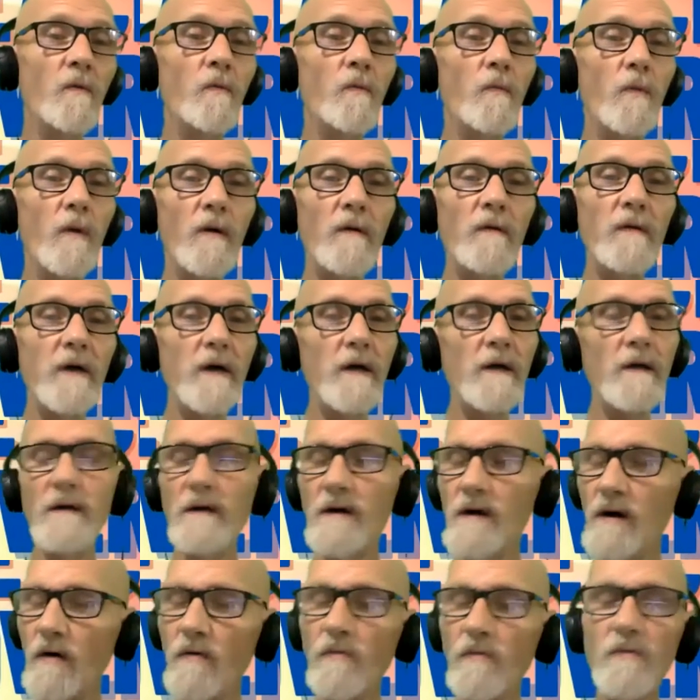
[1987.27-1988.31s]
Well, then
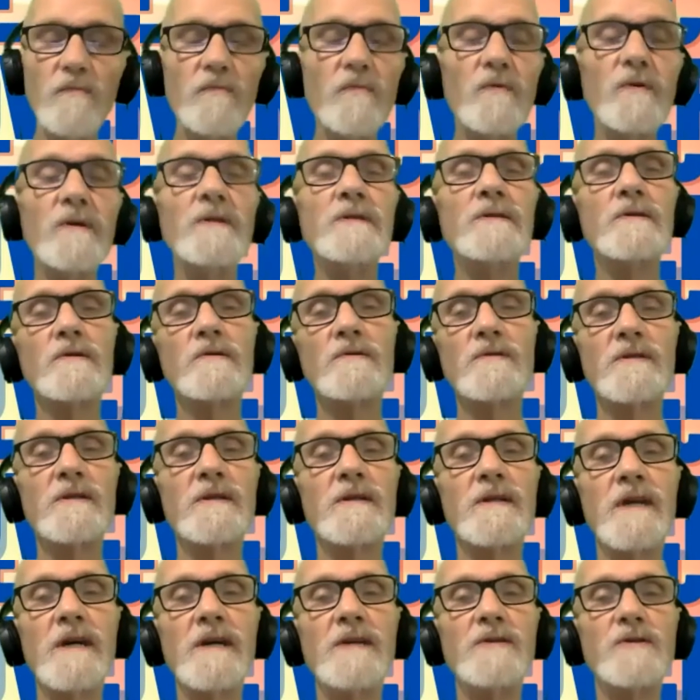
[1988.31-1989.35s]
go research the
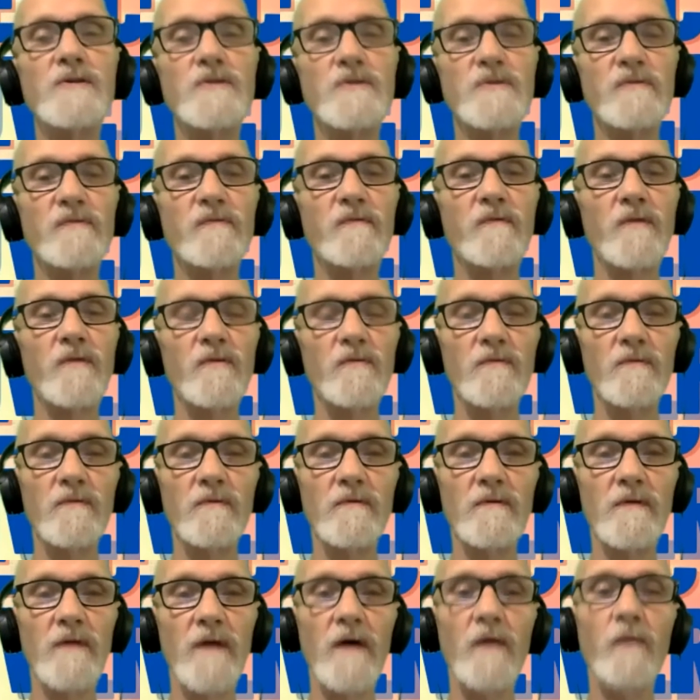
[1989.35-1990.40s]
dangers of gluten
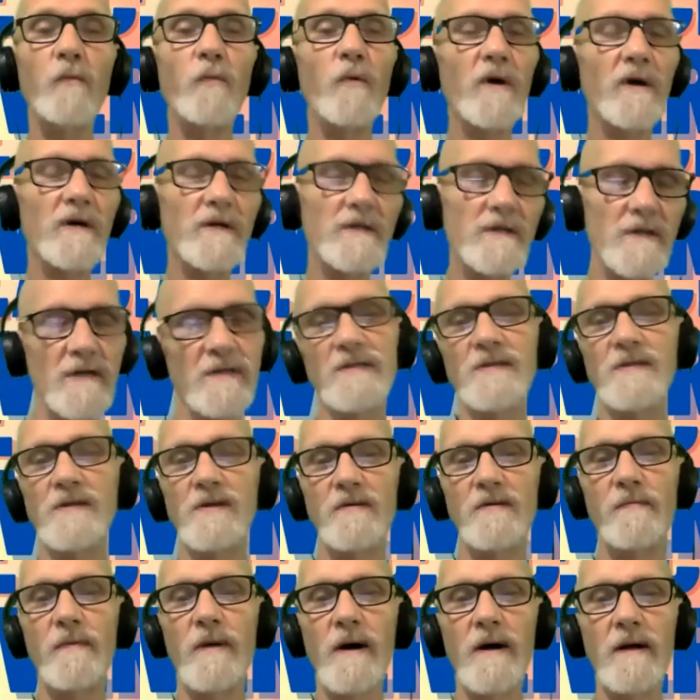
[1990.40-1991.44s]
and what it does to
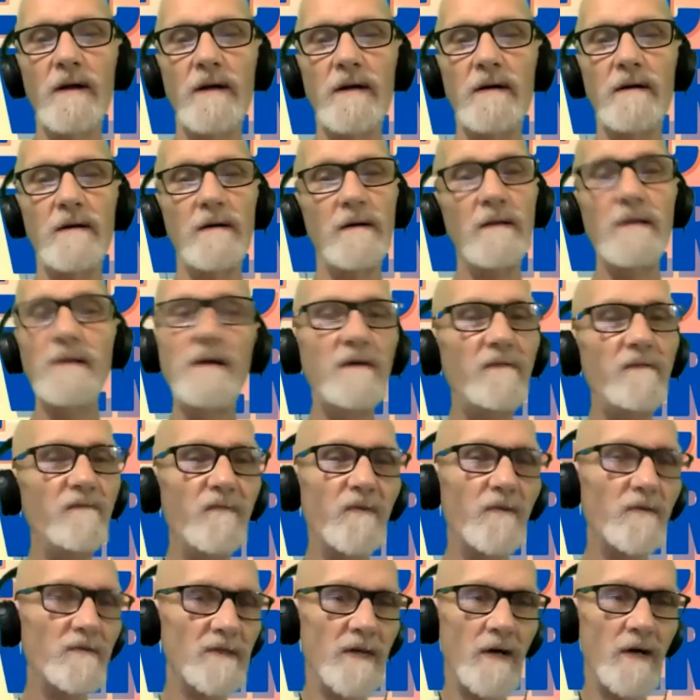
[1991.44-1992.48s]
your body. The
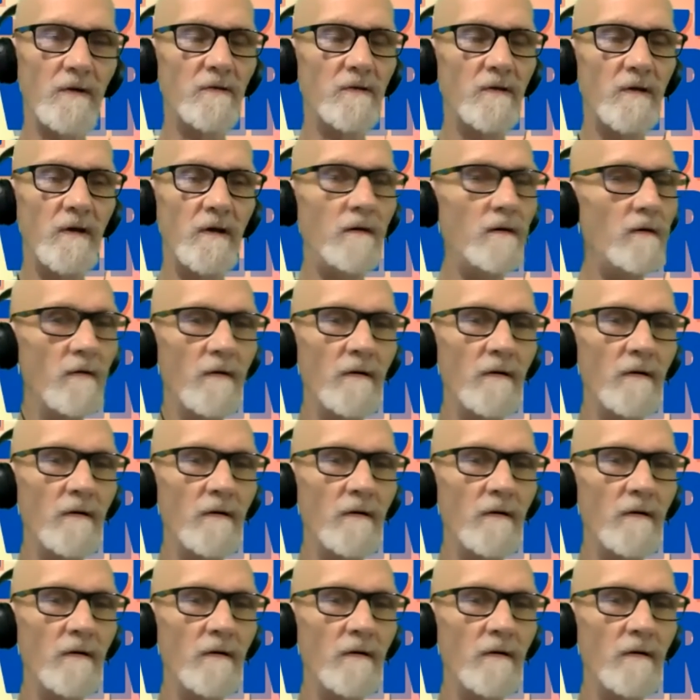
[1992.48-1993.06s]
info's out there.